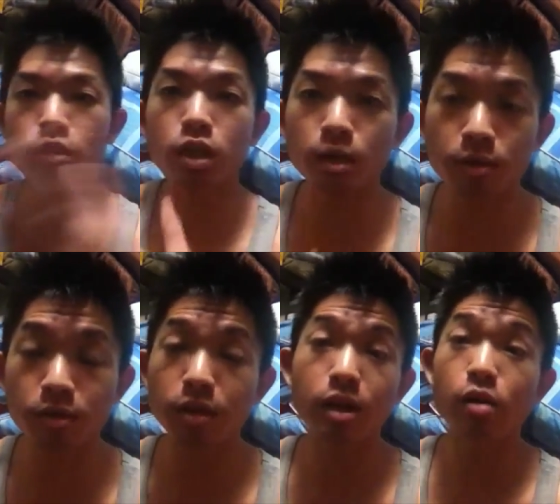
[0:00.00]
Shut Up
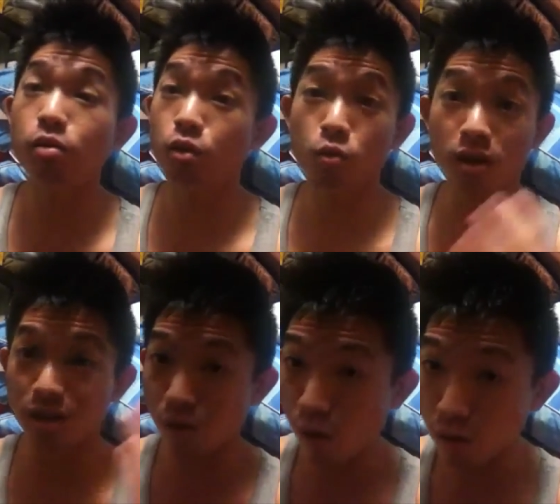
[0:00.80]
and Sit Down. You
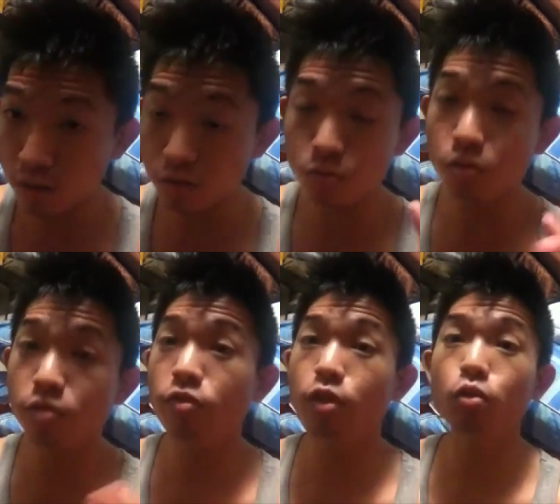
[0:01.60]
want an honest
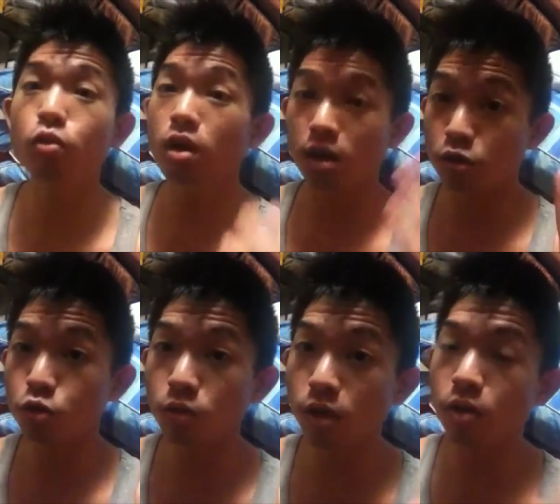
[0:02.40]
review, a
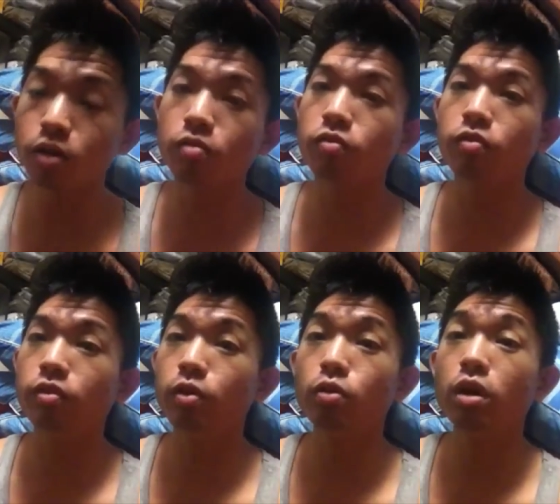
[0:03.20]
truly honest
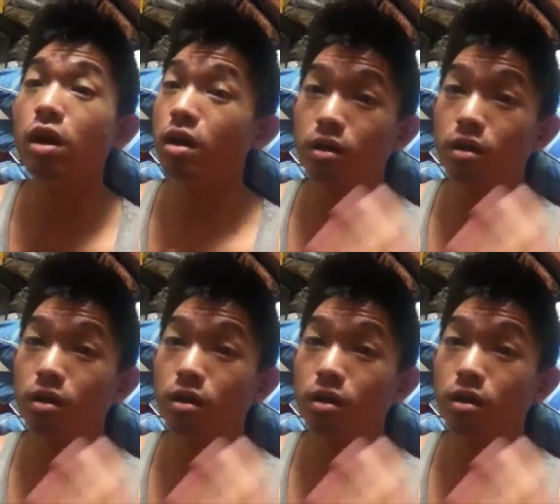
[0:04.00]
review.